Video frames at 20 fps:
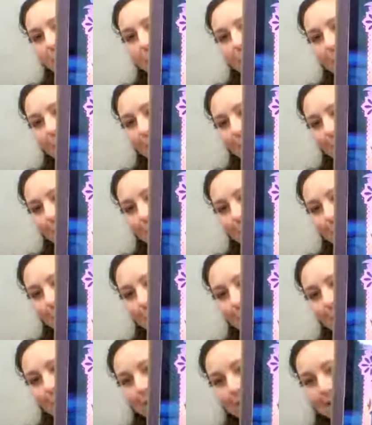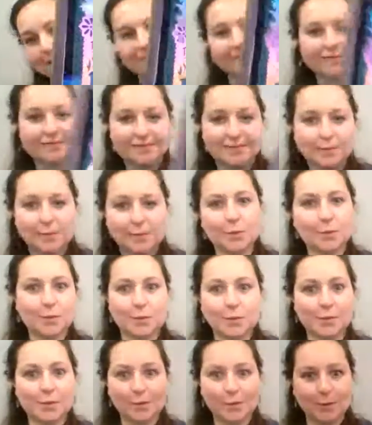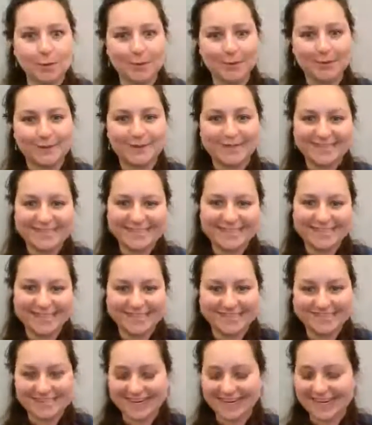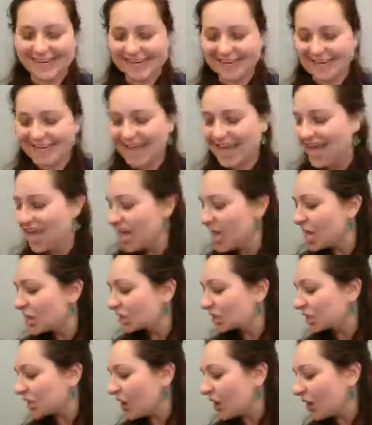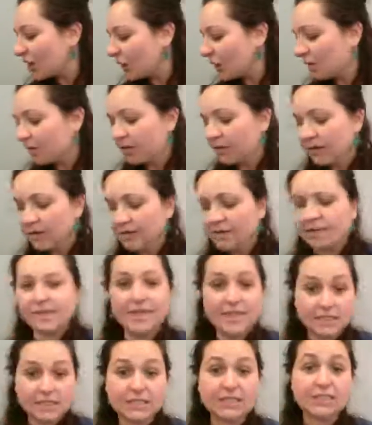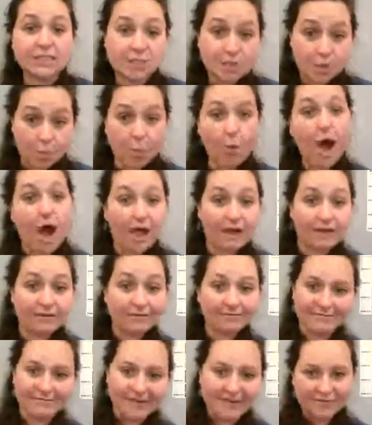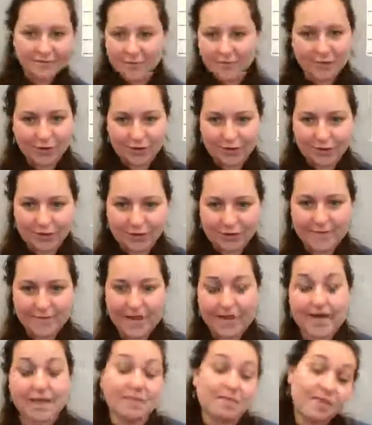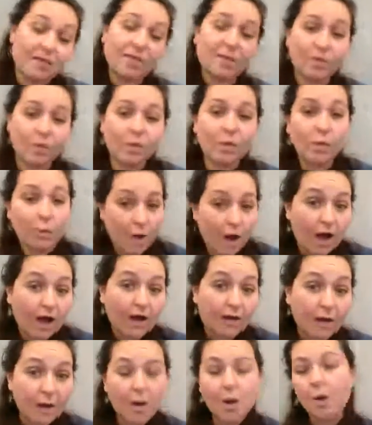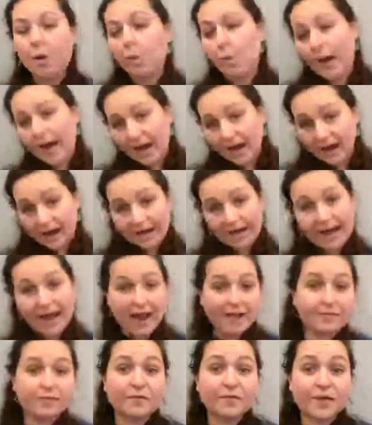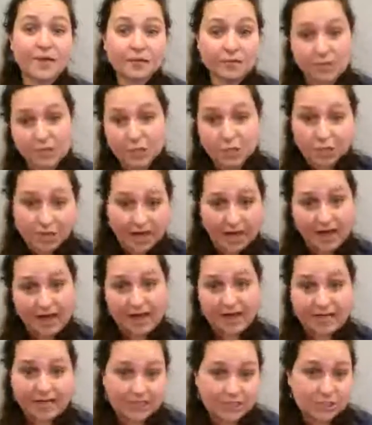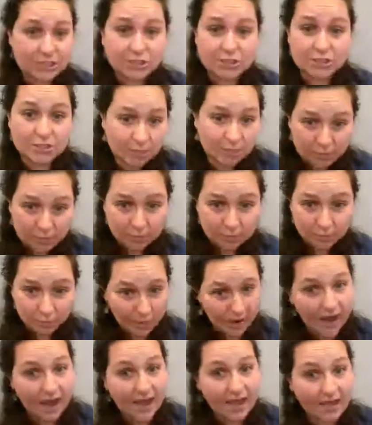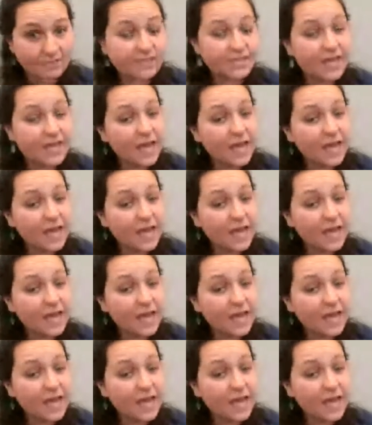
Burn." Oh, exciting. So this is the one, if you've already heard about it, this is the one where every rich guy gets 2 wives.